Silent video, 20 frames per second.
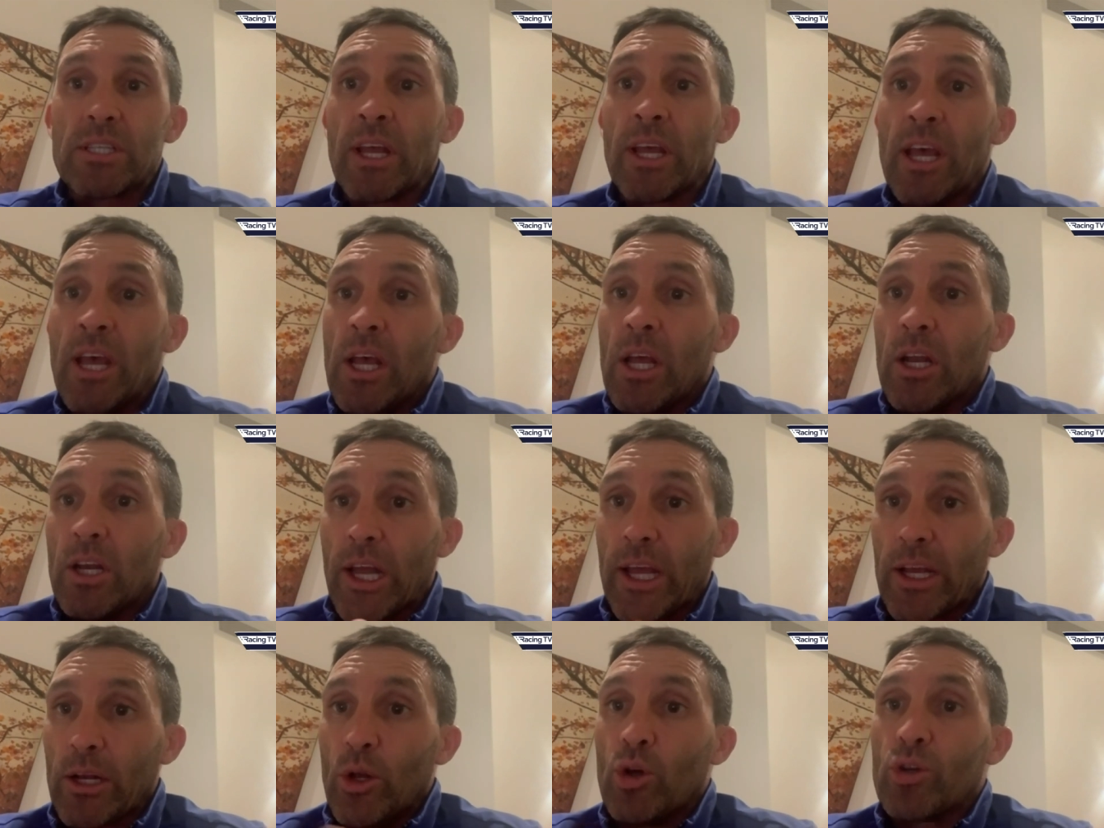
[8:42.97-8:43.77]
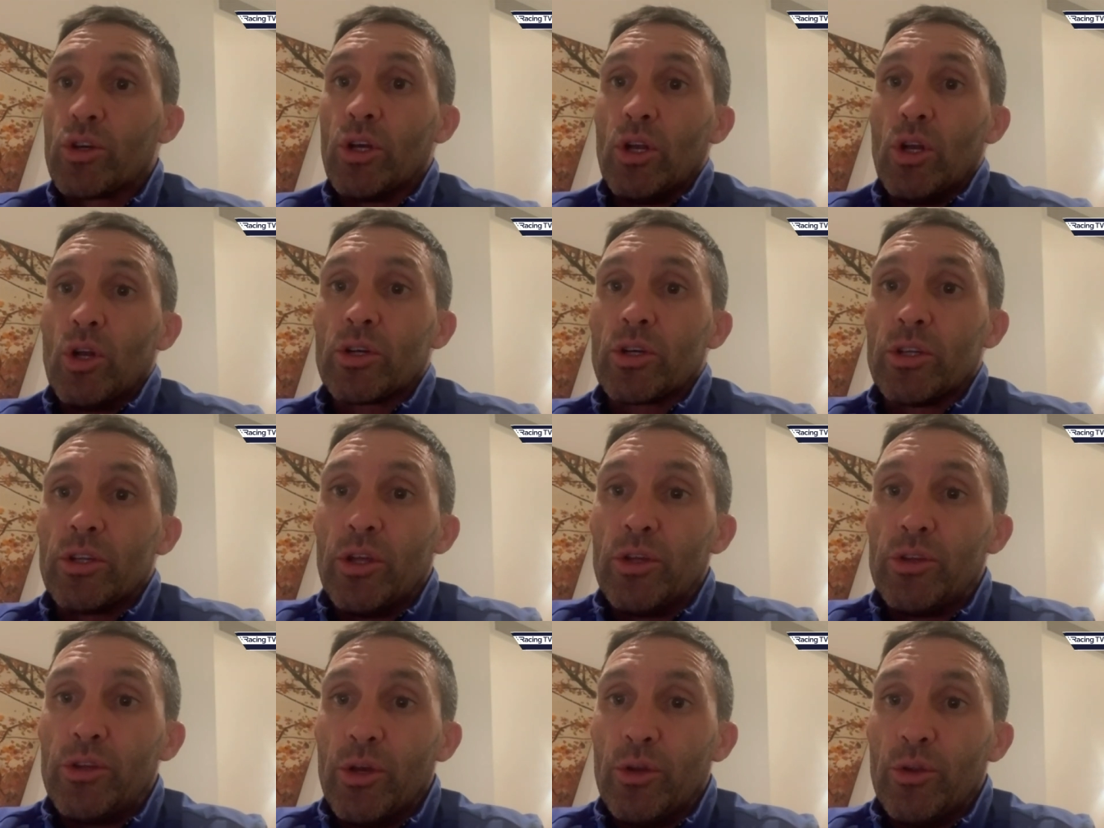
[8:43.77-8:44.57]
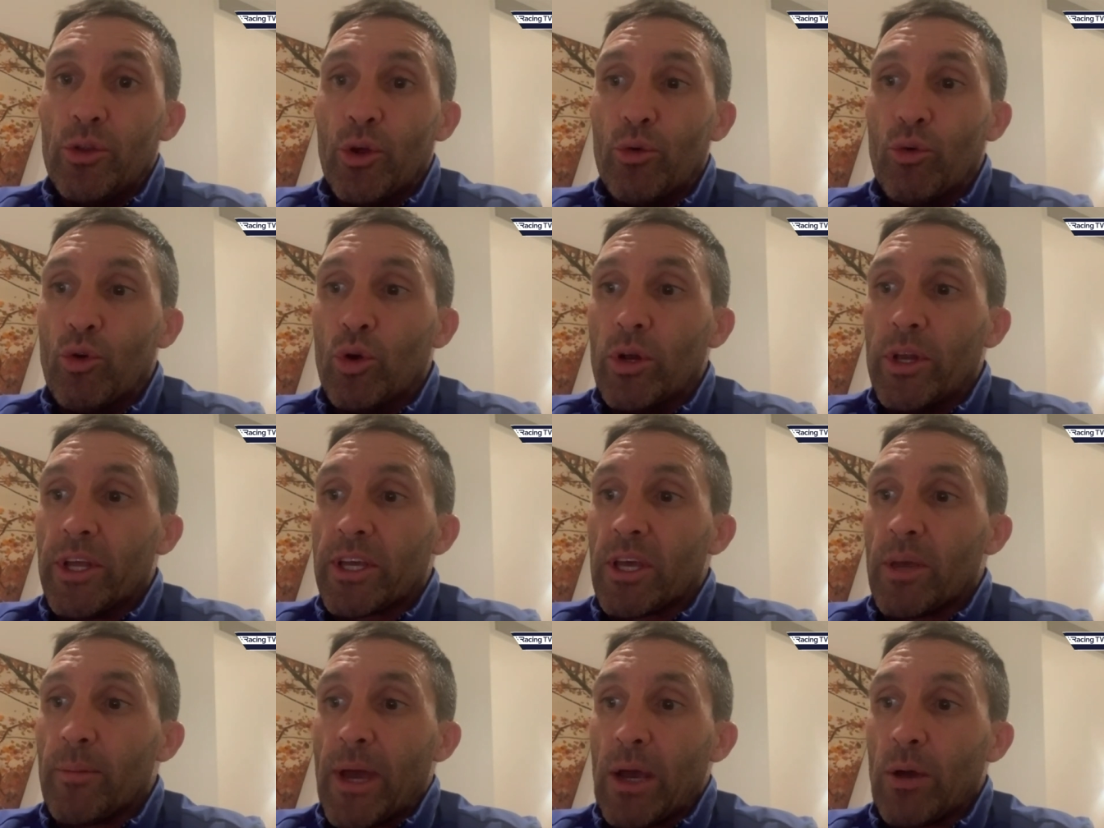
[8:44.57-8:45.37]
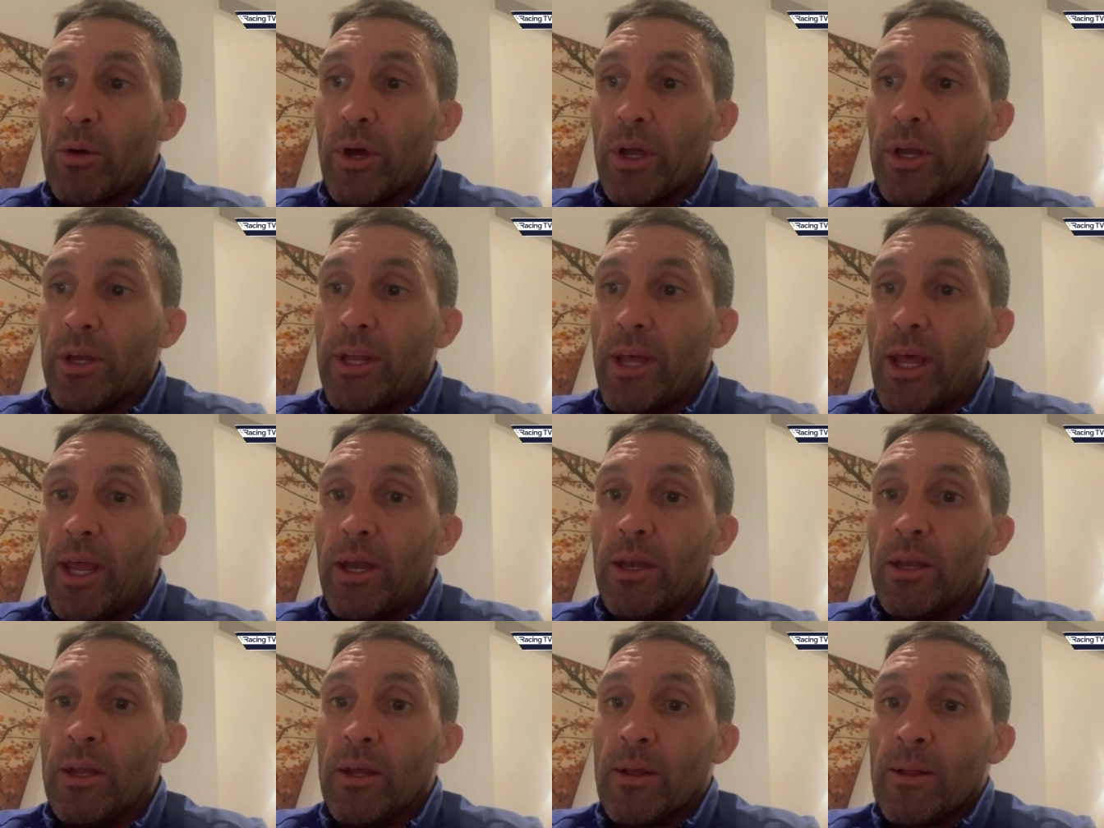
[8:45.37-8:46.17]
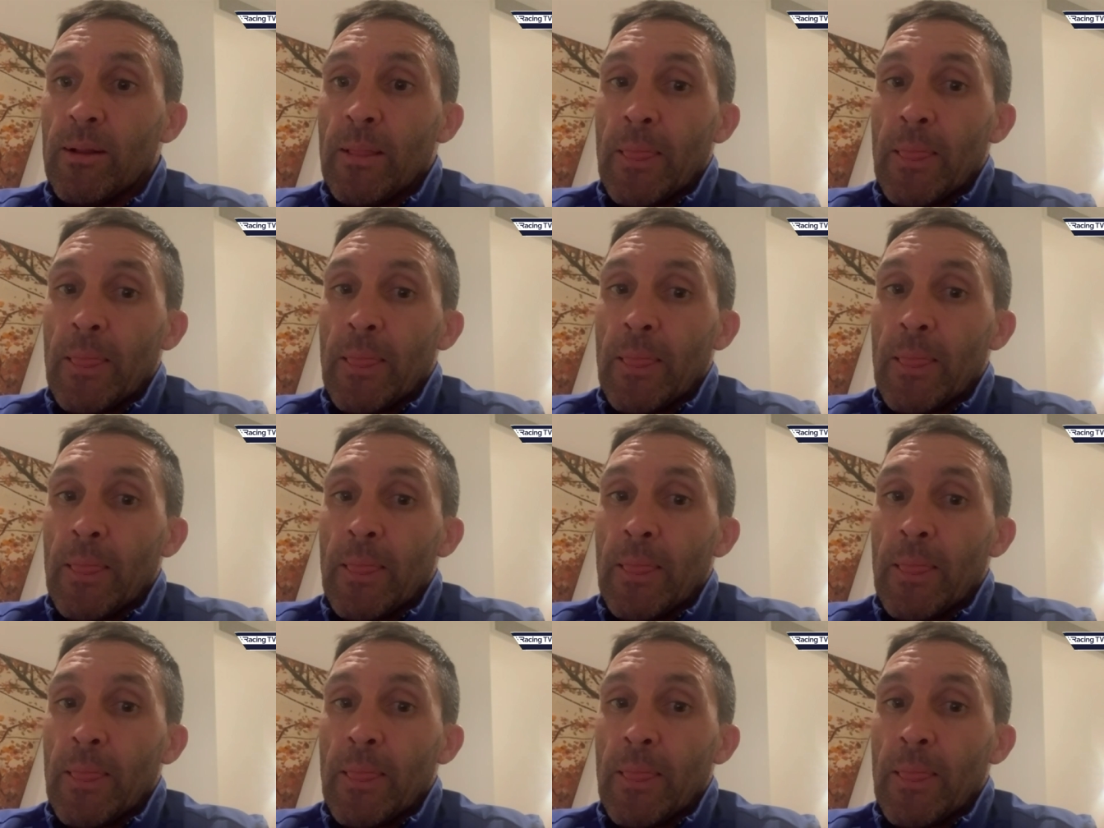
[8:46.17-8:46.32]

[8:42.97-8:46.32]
Like, like look at look at the, the, the, rule that came out, and then